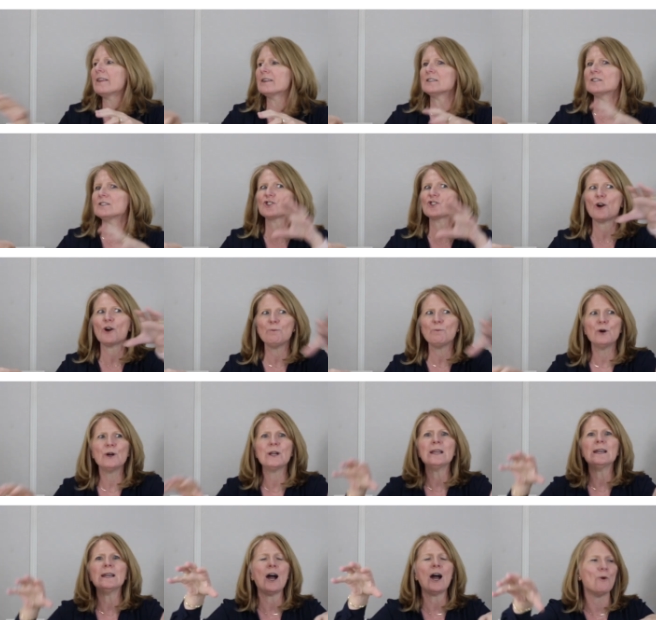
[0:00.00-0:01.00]
then start
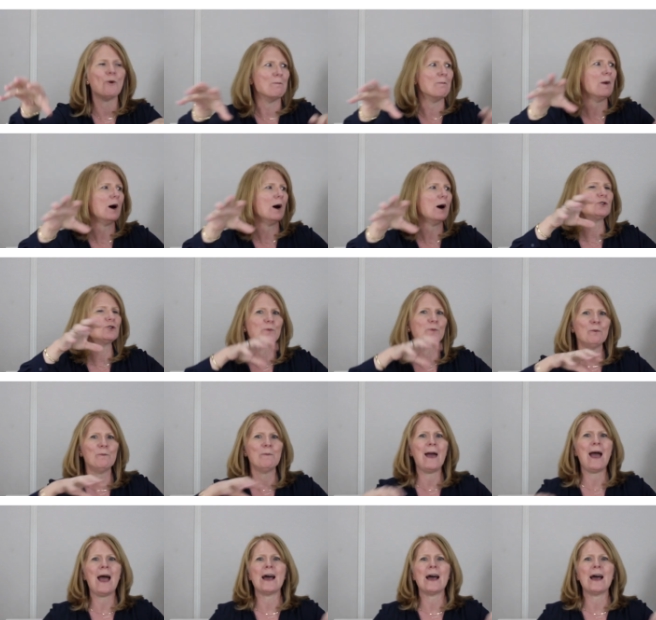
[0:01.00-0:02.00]
putting out multiple
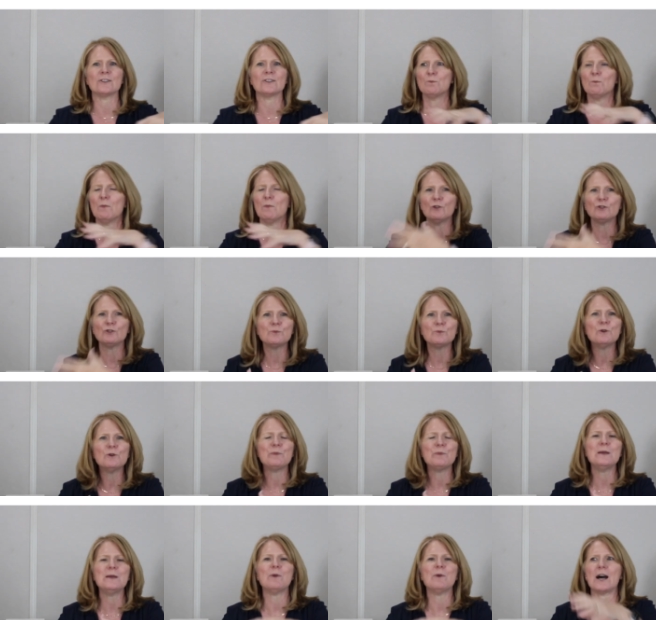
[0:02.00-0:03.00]
mats,
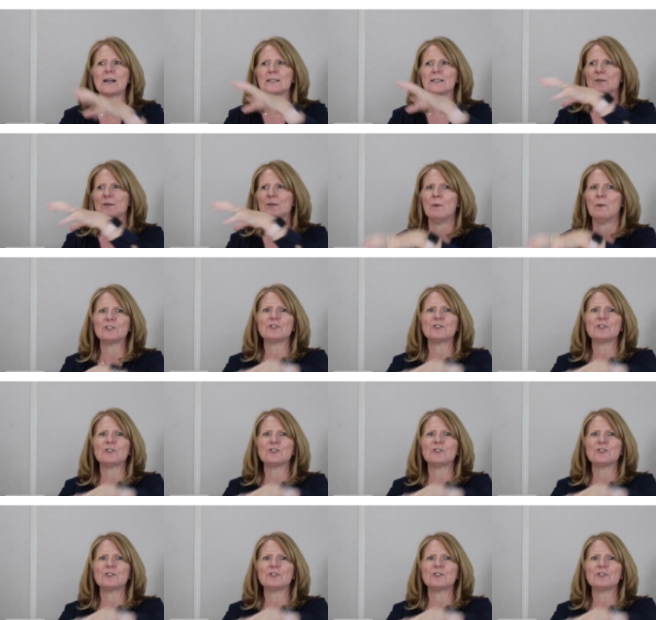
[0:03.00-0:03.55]
multiple BeeBots,